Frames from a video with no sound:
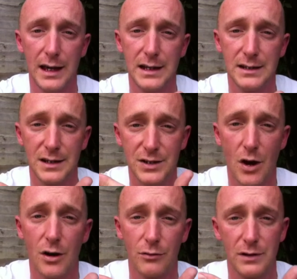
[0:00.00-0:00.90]
eating
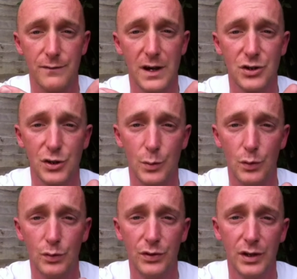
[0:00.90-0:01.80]
dark green
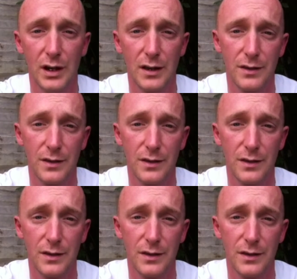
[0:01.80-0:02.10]
vegetables,